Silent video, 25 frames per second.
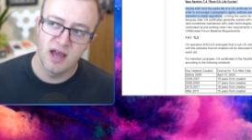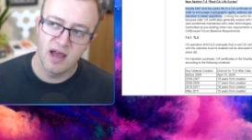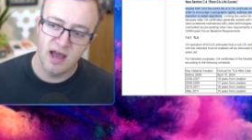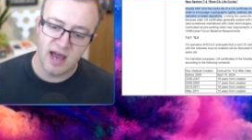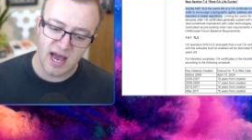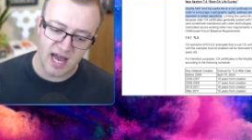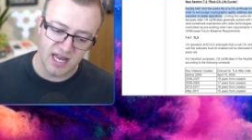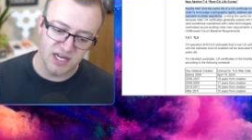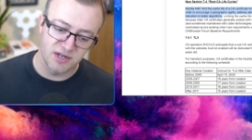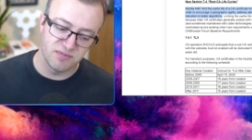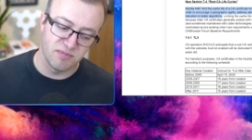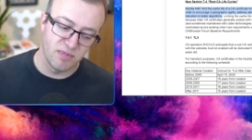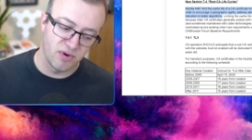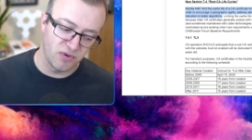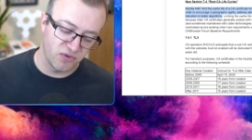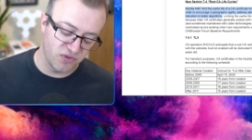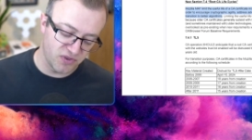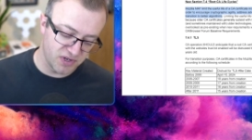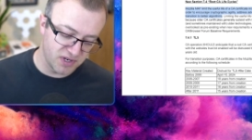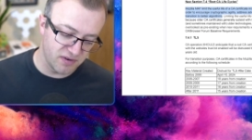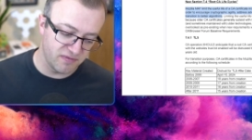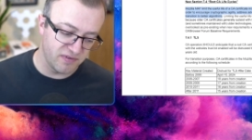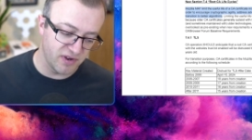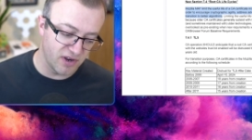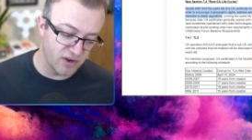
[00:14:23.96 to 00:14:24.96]
And most
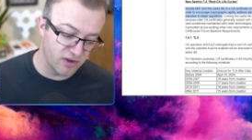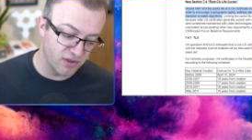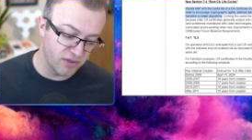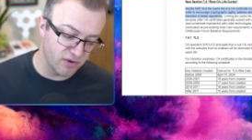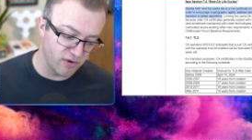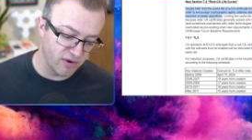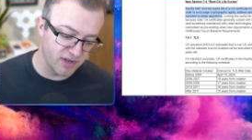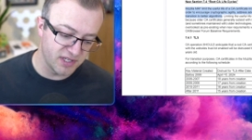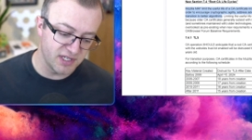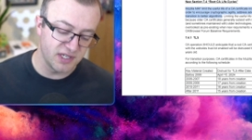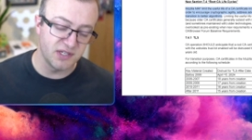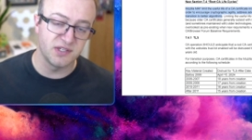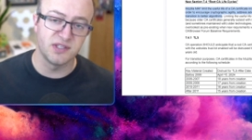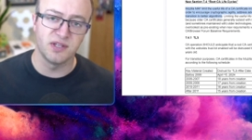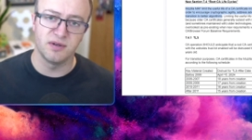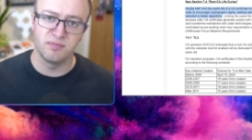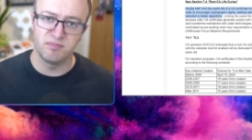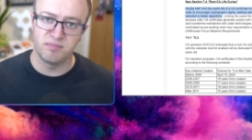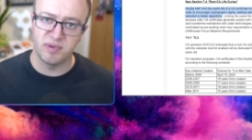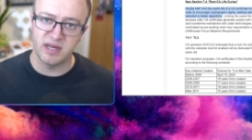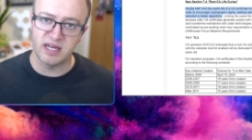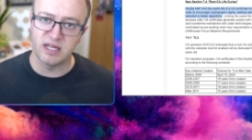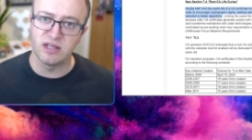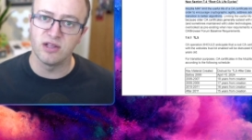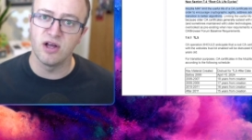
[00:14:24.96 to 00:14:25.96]
certificate authorities, the
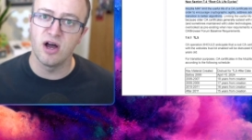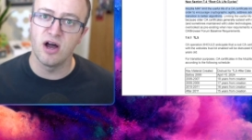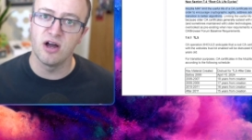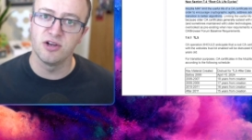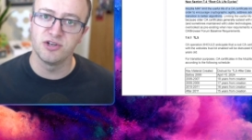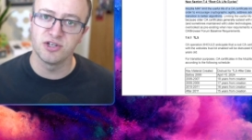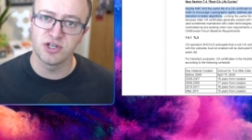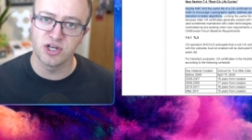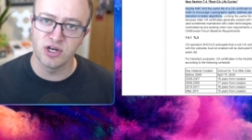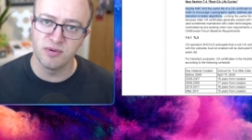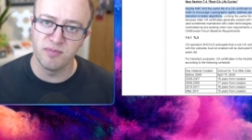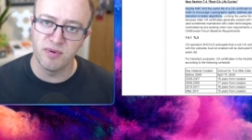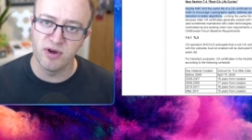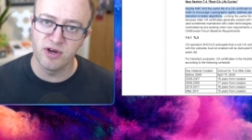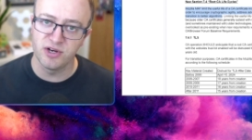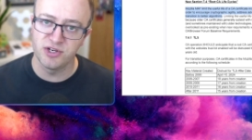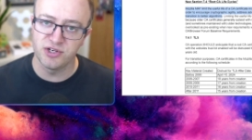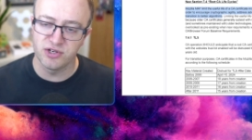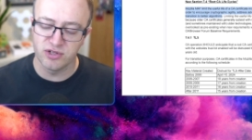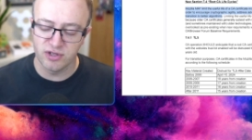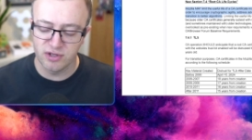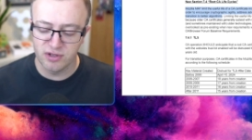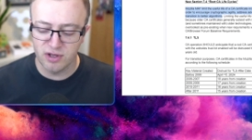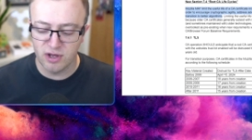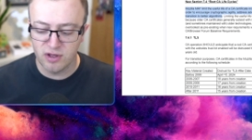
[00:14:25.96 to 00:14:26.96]
big, large
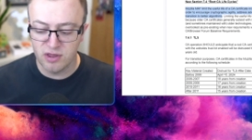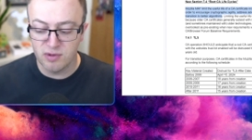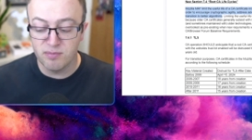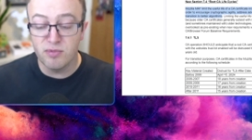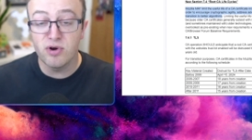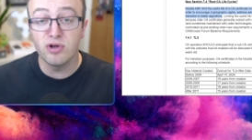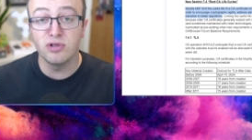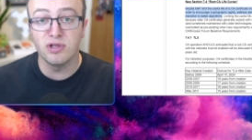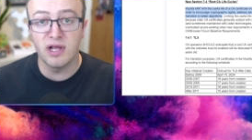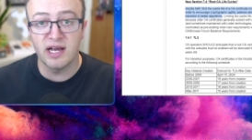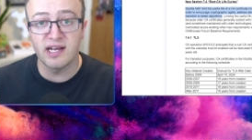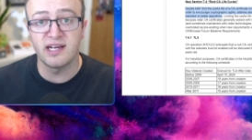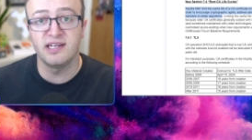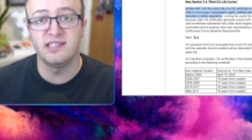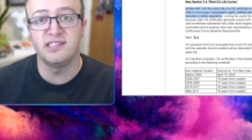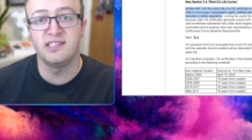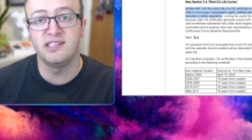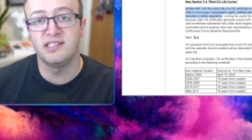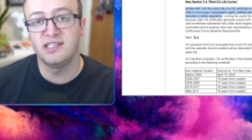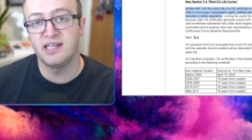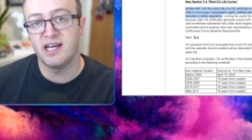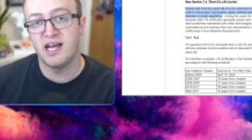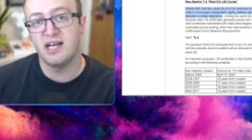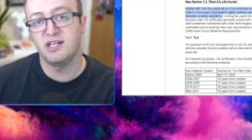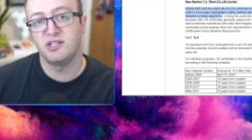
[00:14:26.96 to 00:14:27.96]
commercial, and the more legacy
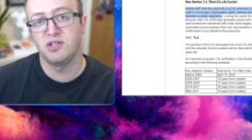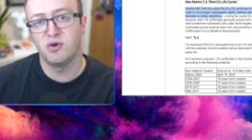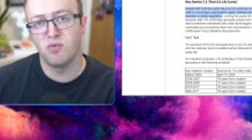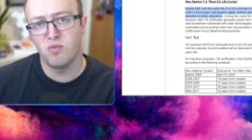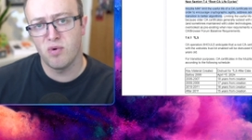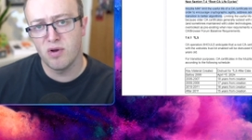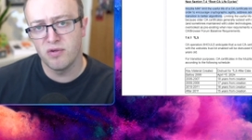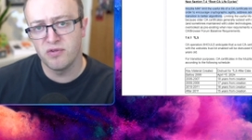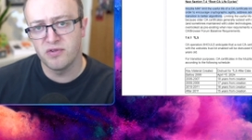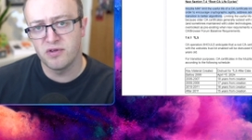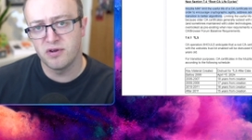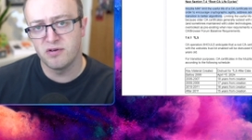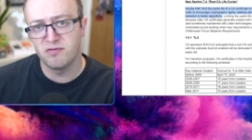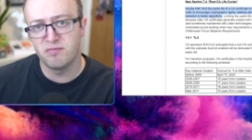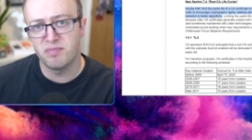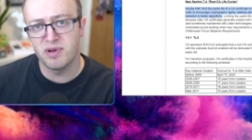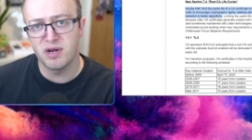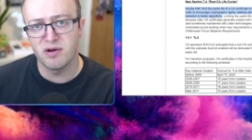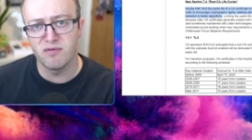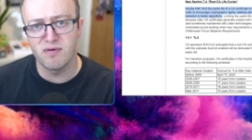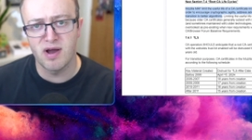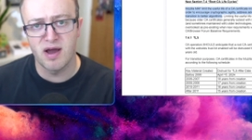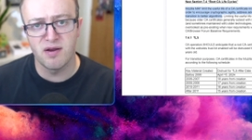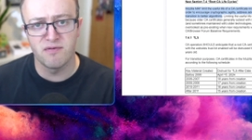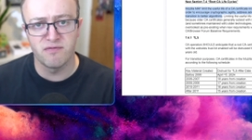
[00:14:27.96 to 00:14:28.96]
CAs, the ones that have been
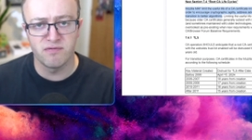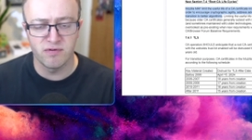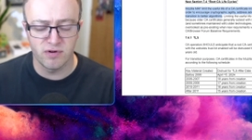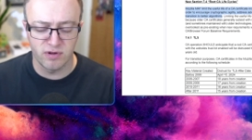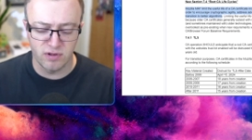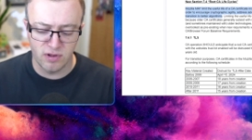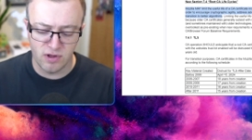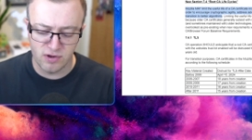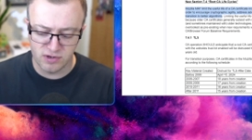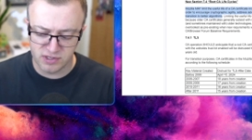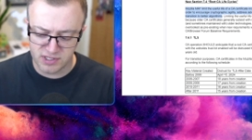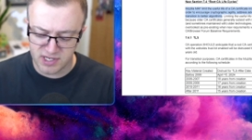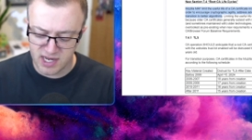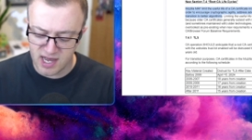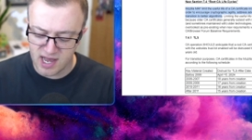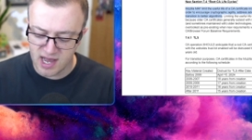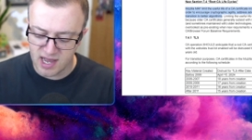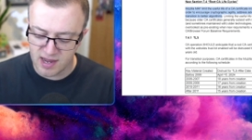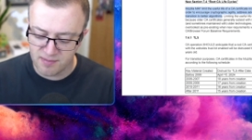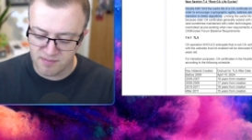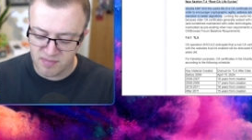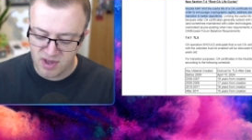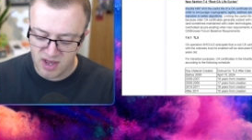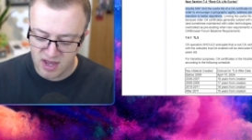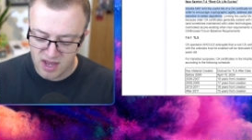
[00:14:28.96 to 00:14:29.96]
around for a long
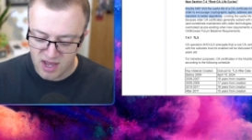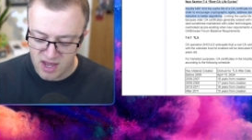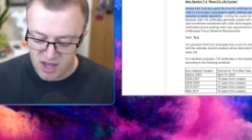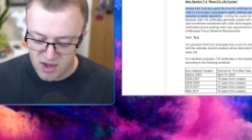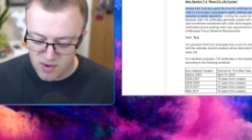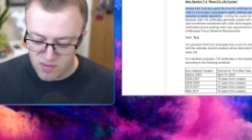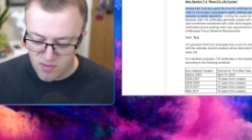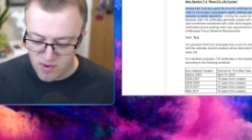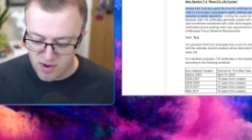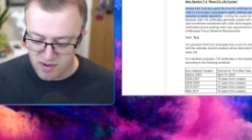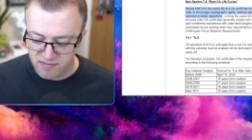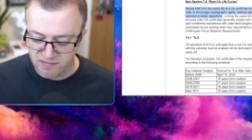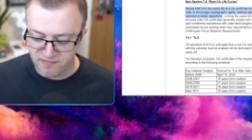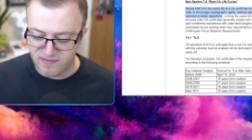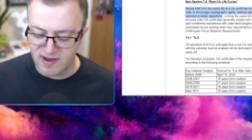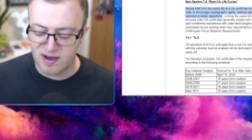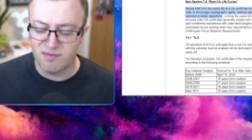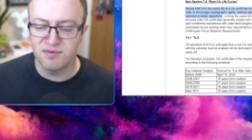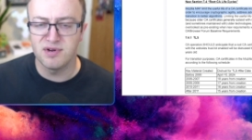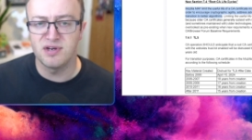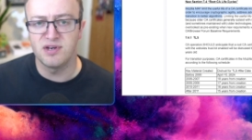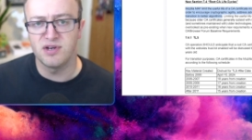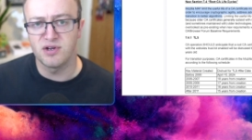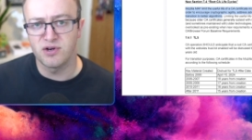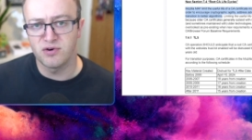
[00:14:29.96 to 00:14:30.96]
time, were
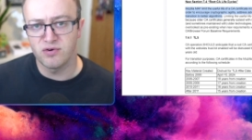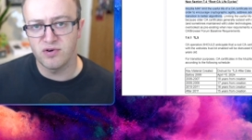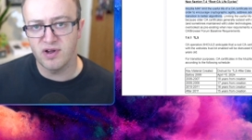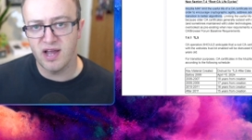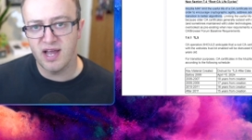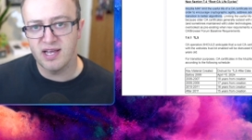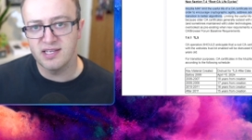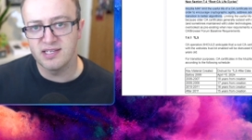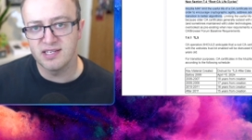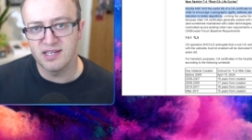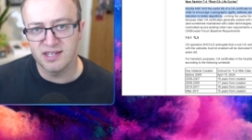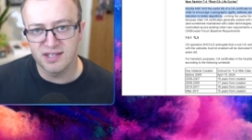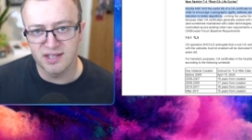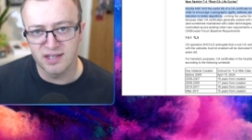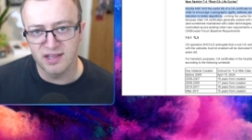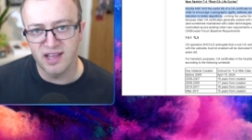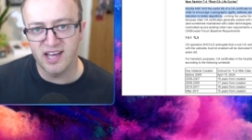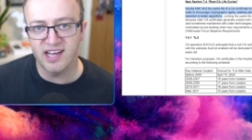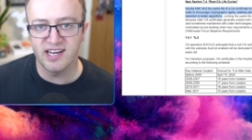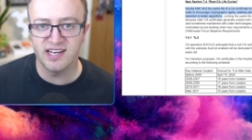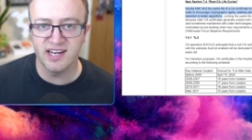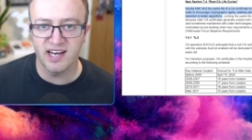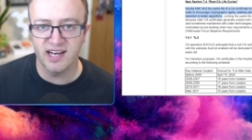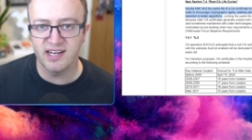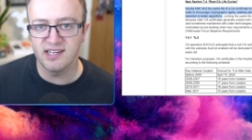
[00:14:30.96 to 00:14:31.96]
founded and created in the
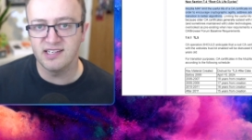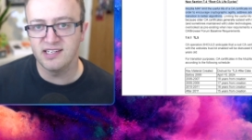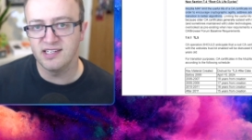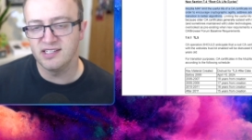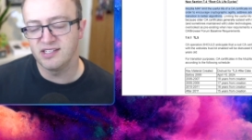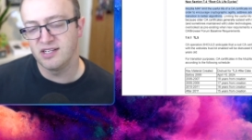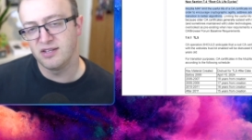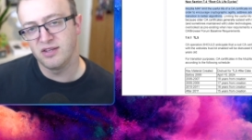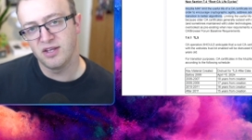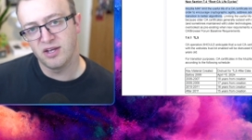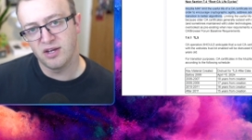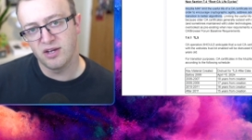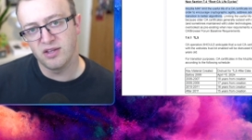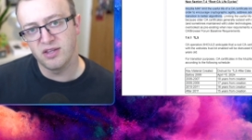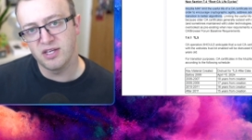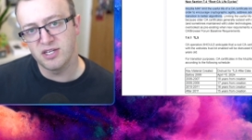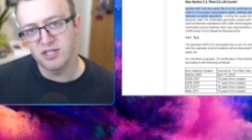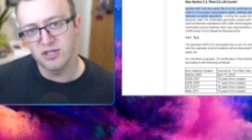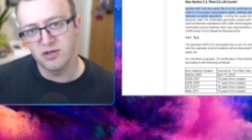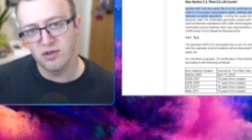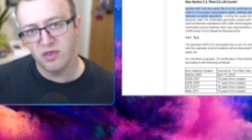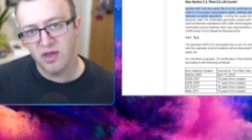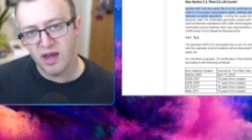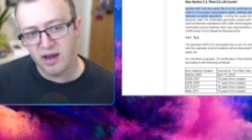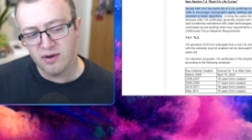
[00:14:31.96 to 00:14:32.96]
late 90s and the early
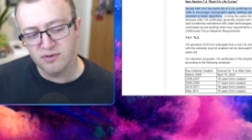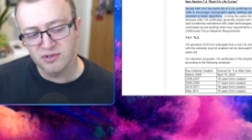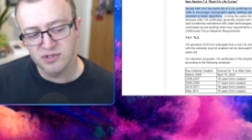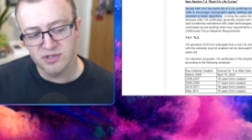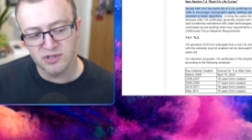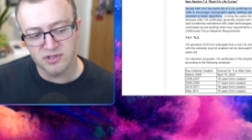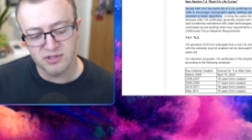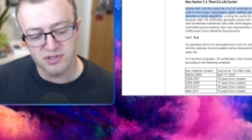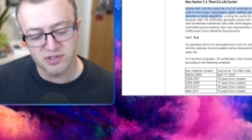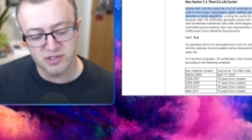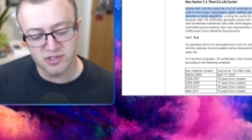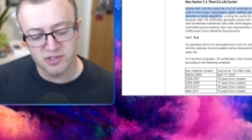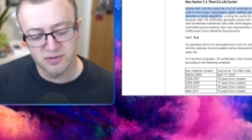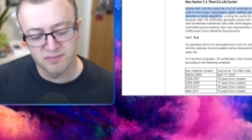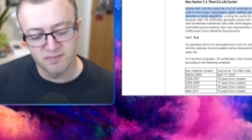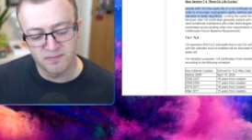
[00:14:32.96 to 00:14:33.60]
2000s,